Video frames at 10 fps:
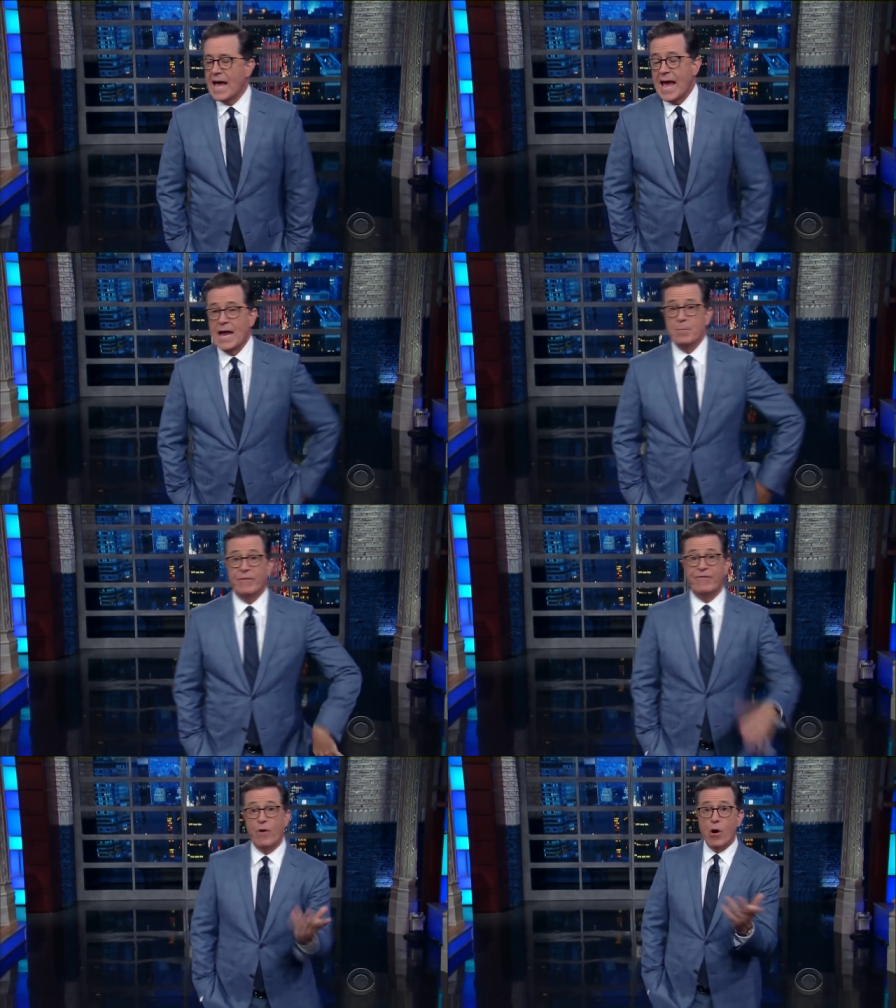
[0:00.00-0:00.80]
And
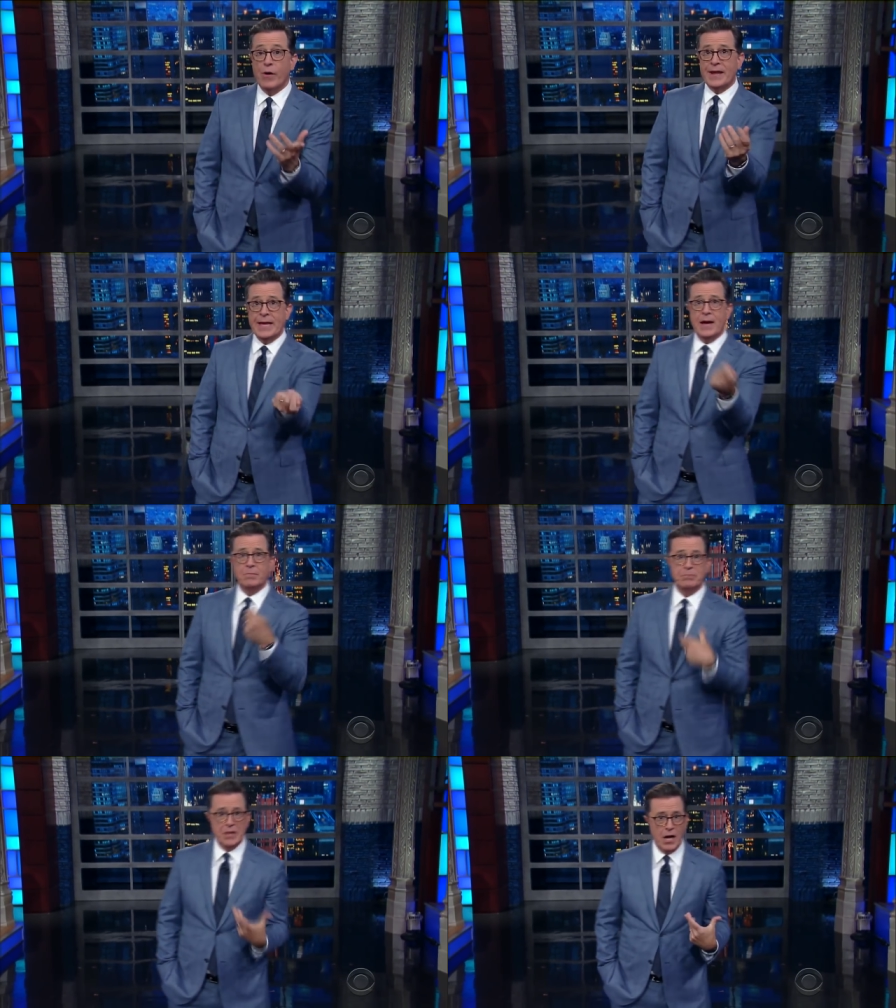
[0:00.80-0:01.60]
before he
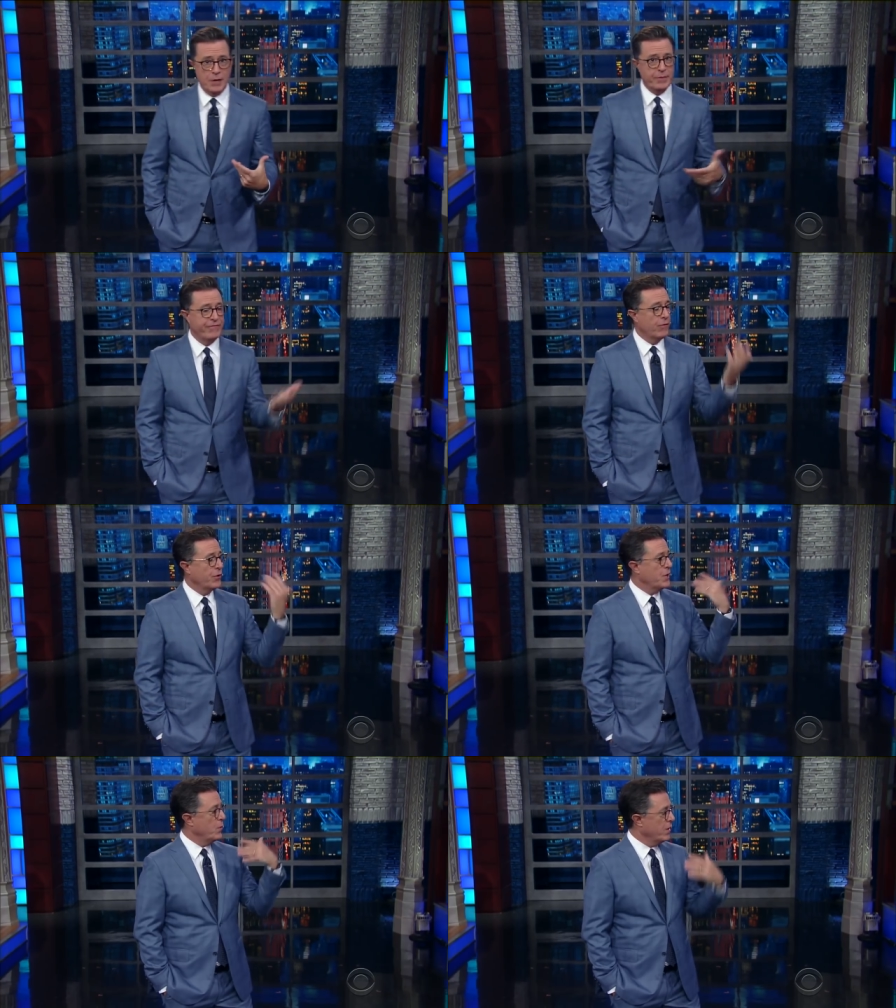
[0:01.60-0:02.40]
unplugged,
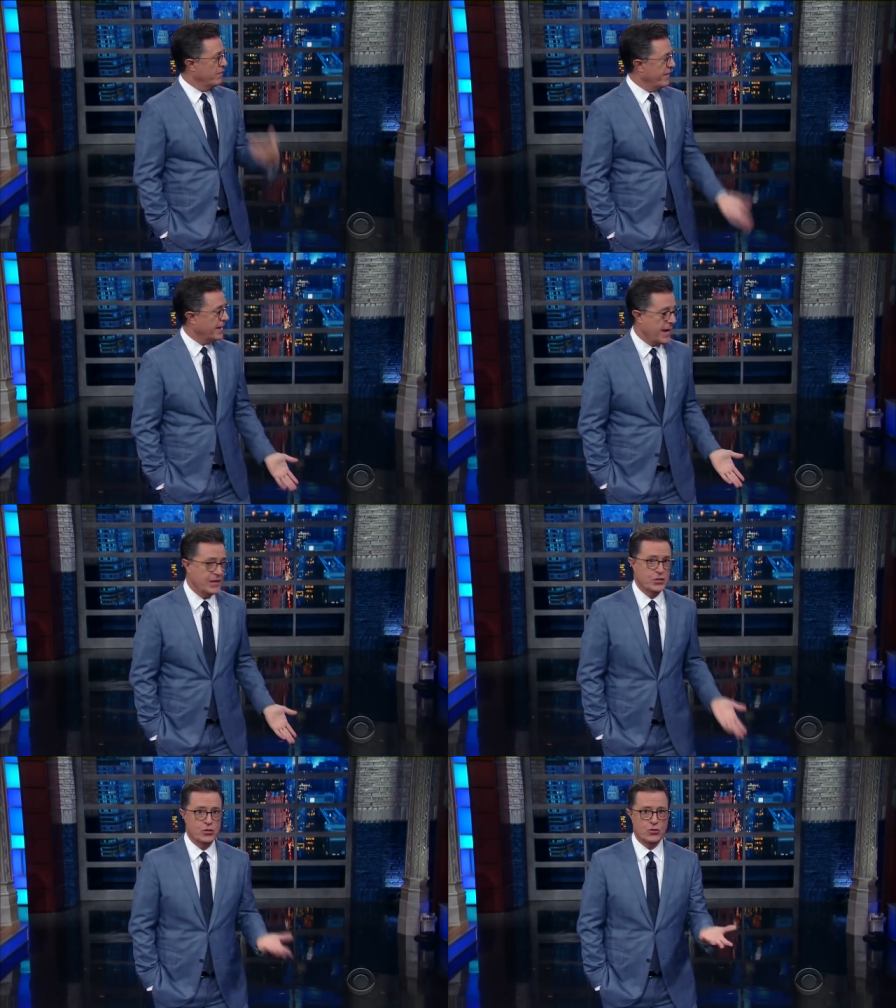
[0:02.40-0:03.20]
before he went on
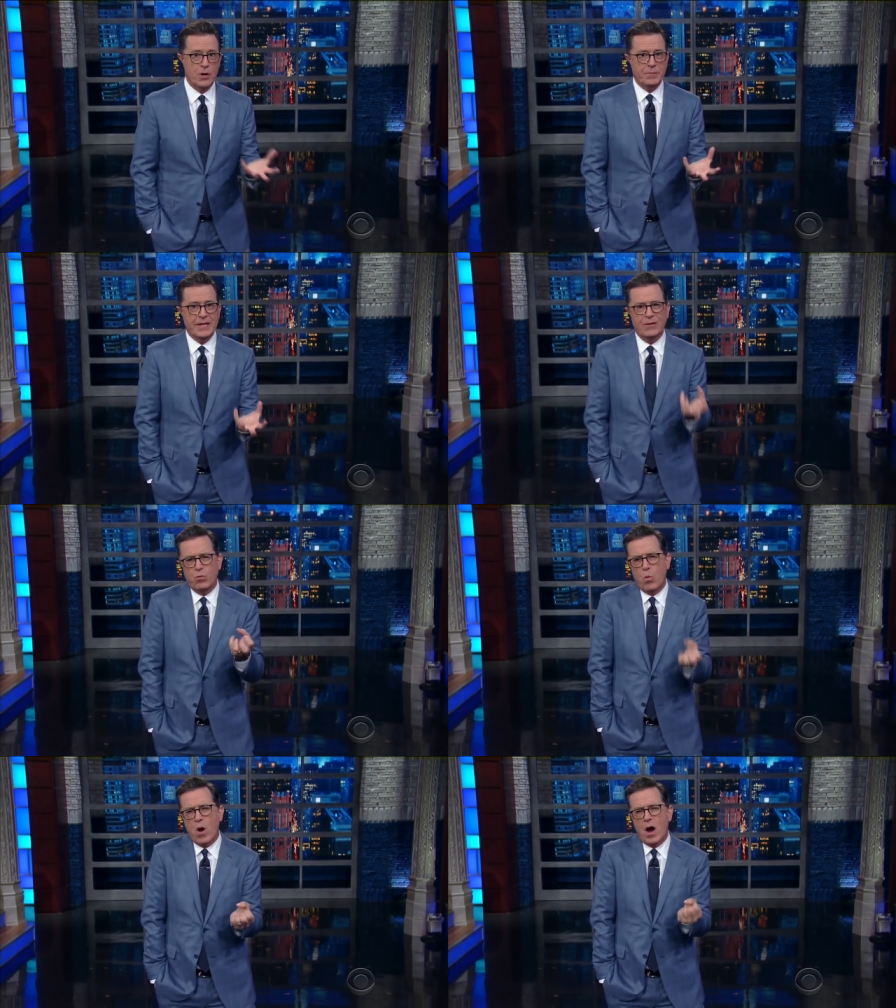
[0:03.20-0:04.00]
vacation, Trump needed
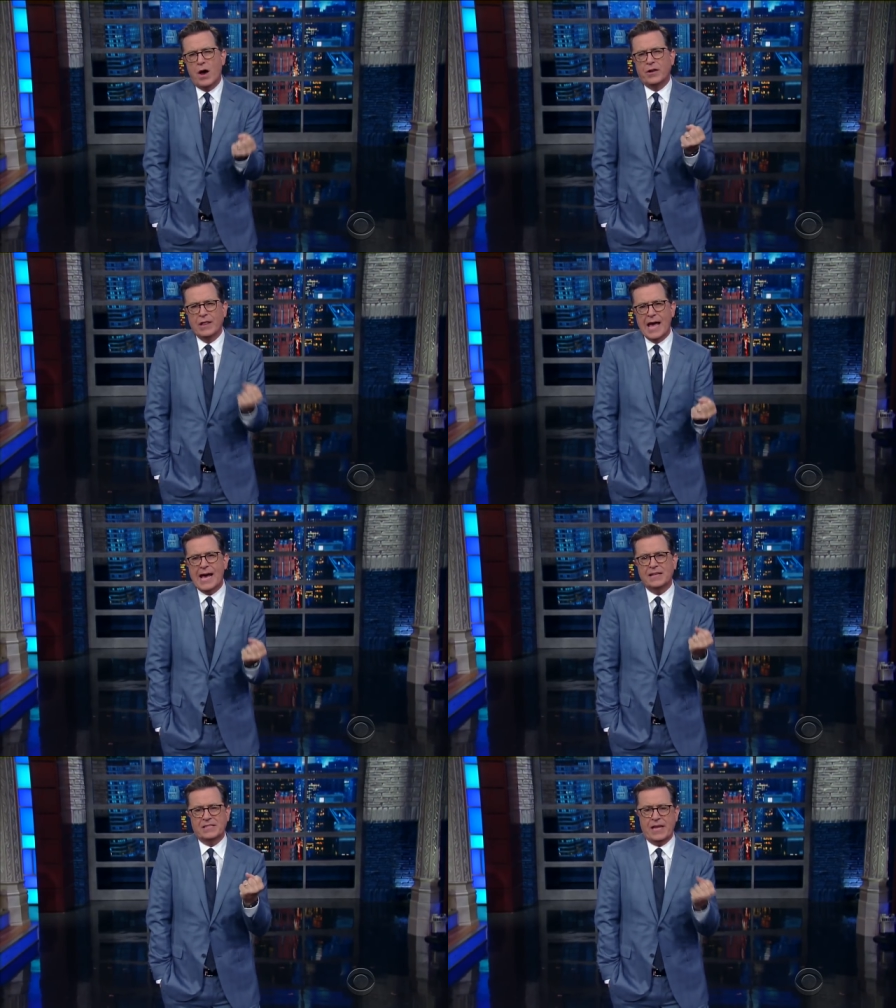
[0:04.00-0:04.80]
one
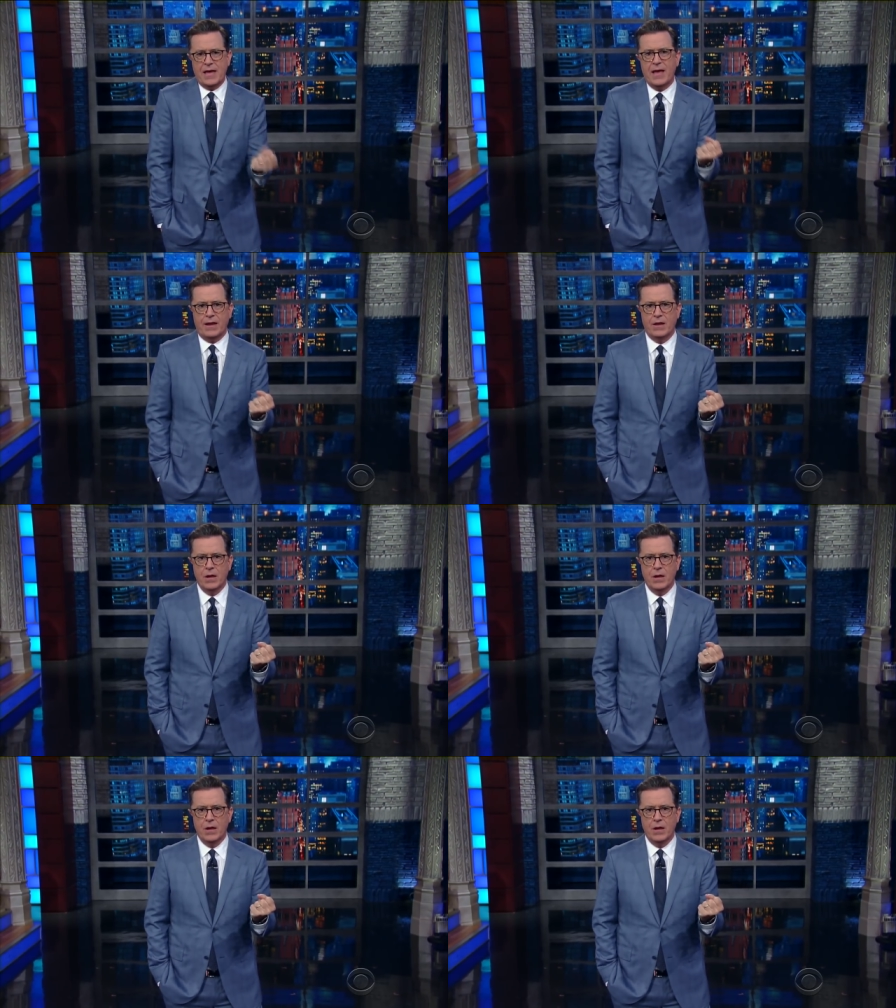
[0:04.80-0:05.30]
last hit